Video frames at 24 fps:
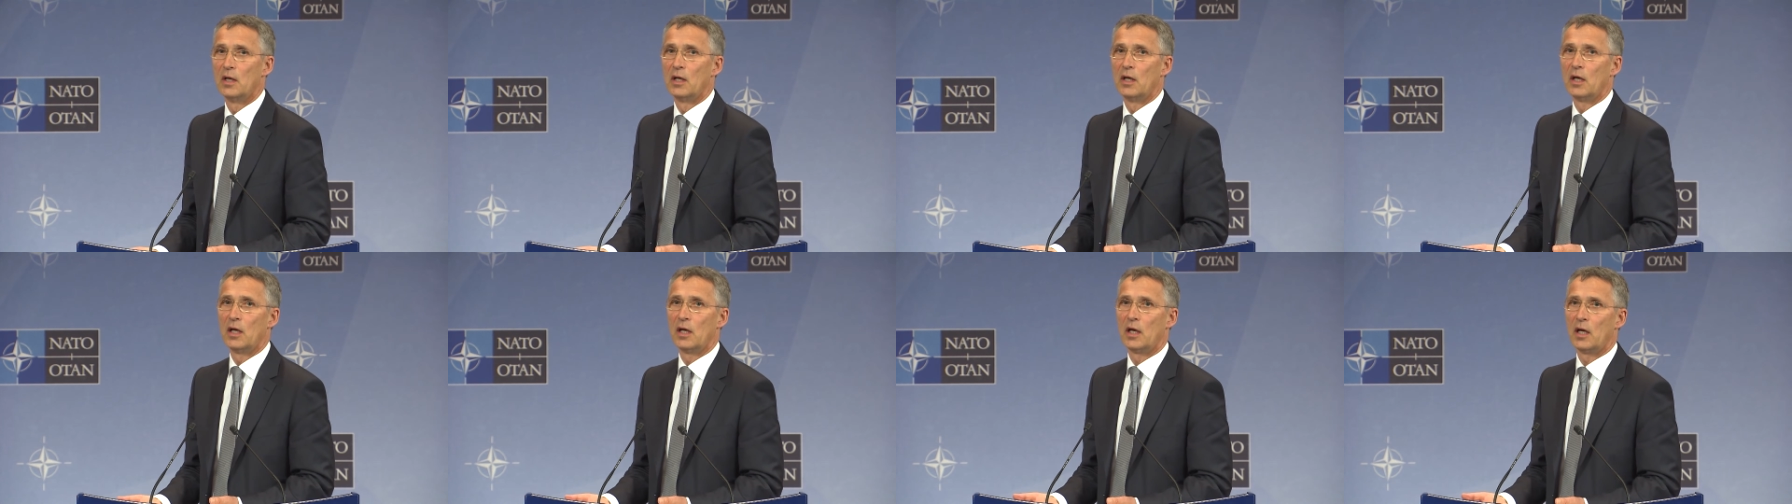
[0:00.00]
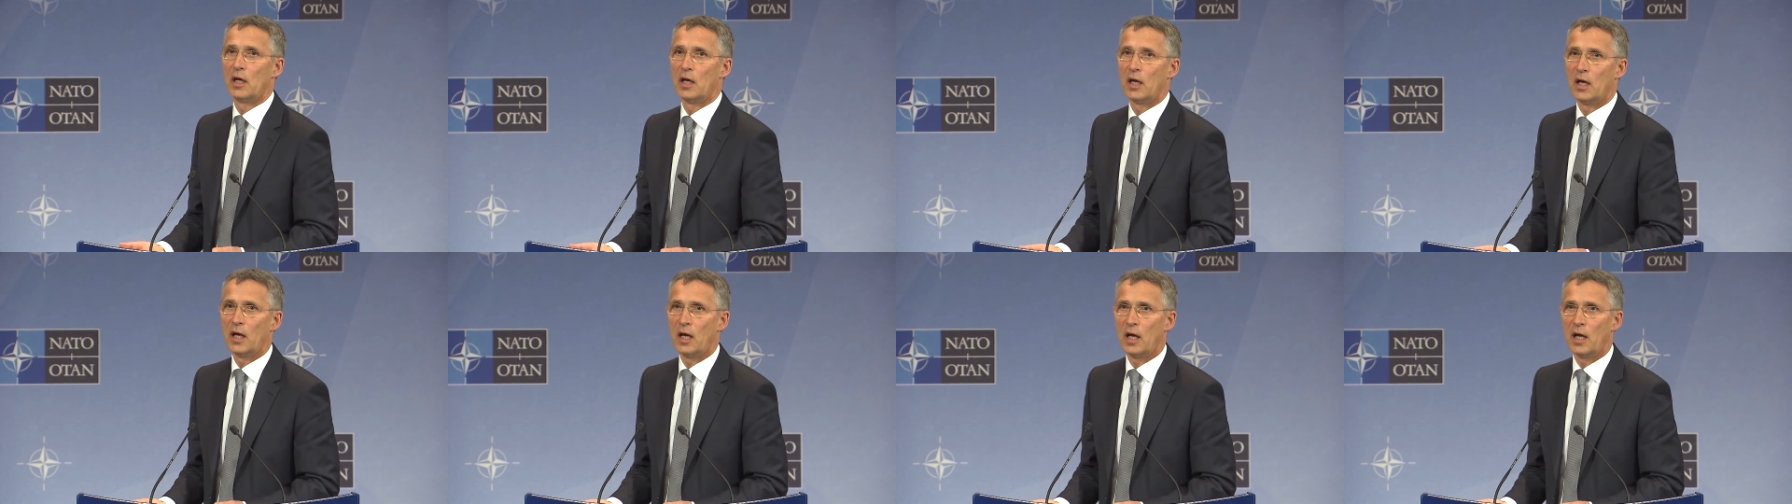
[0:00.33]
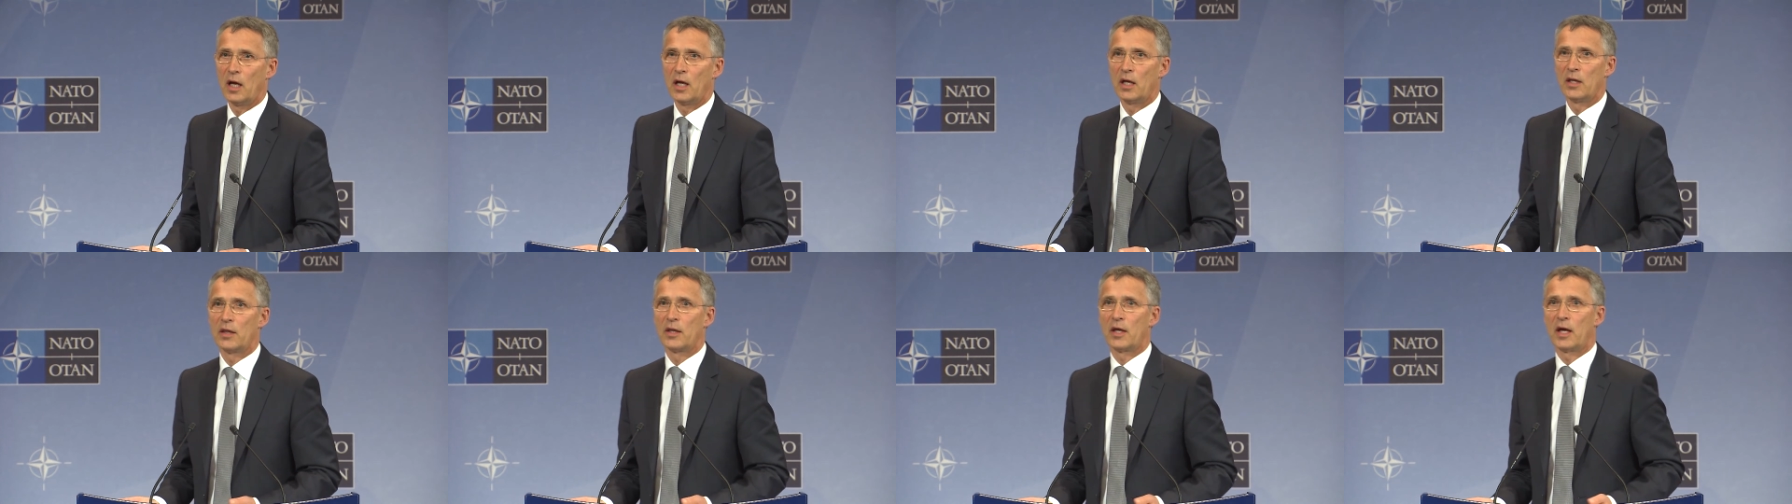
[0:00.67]

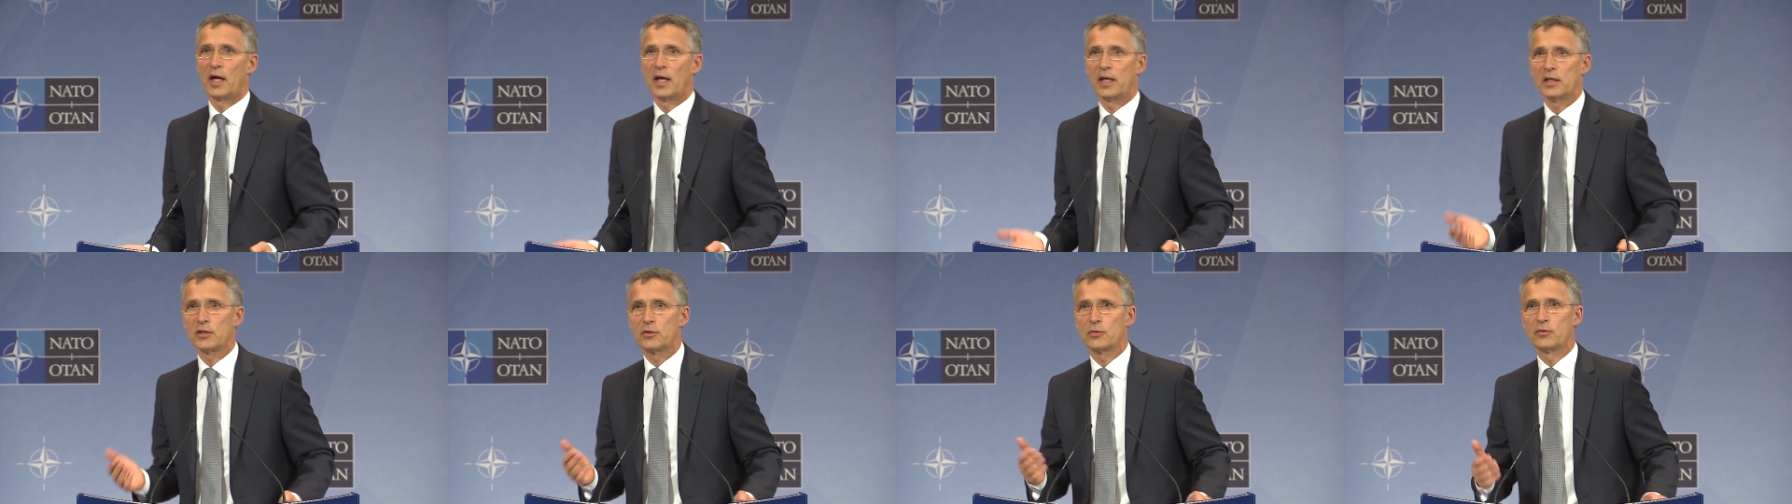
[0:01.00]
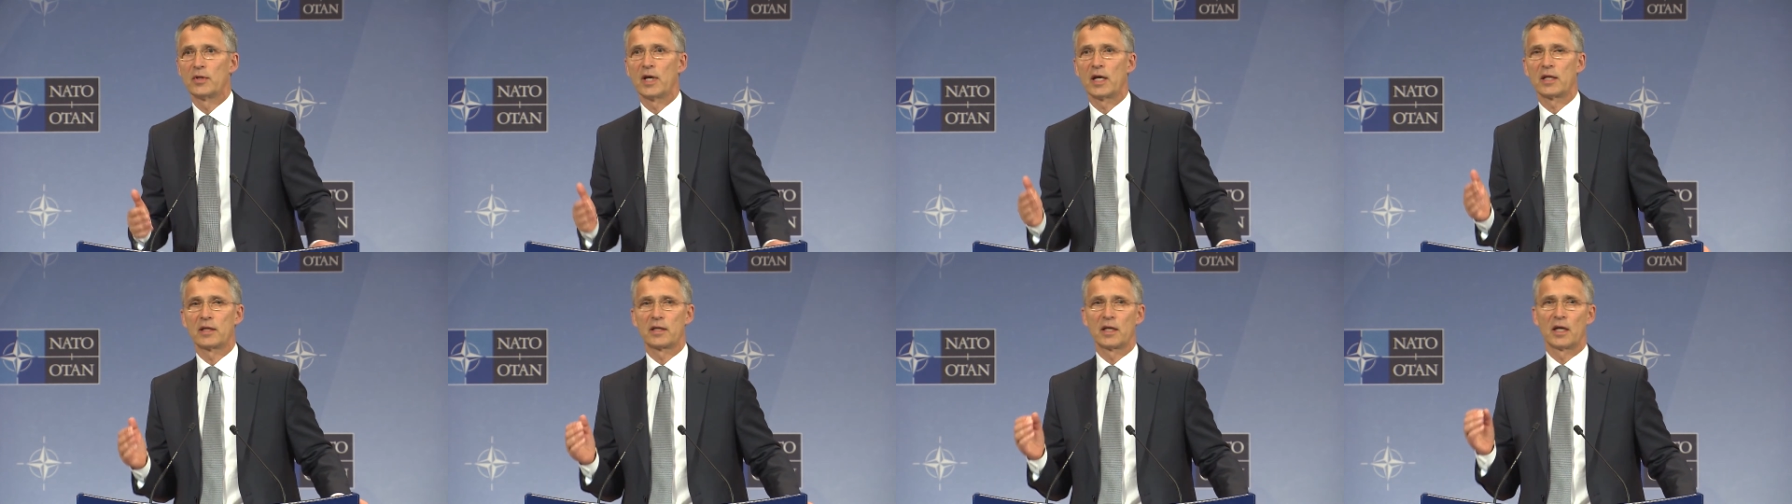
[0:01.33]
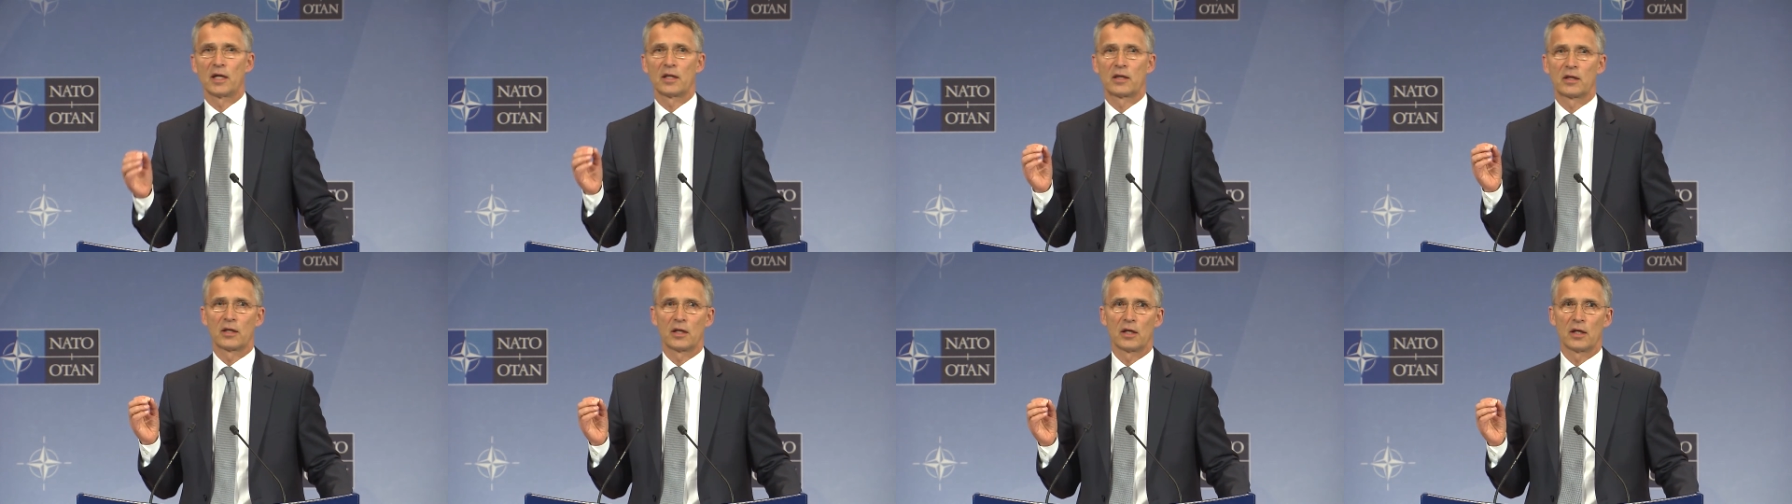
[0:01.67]
And add to that
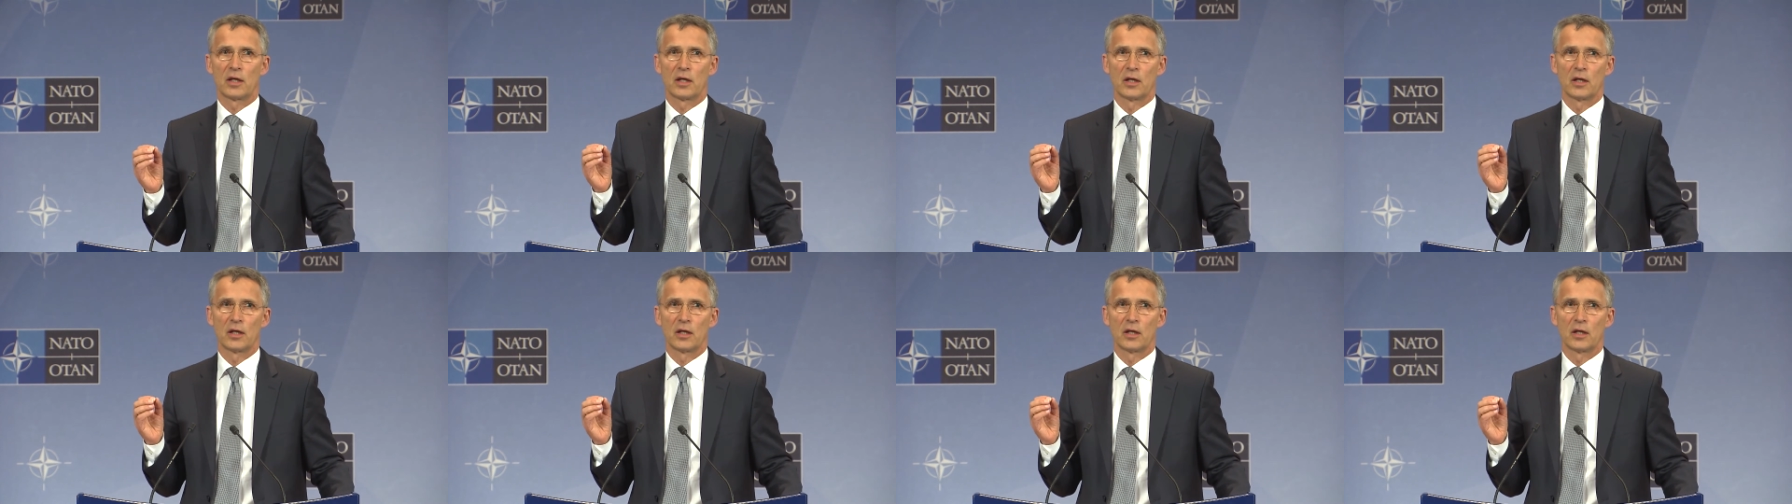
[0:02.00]
that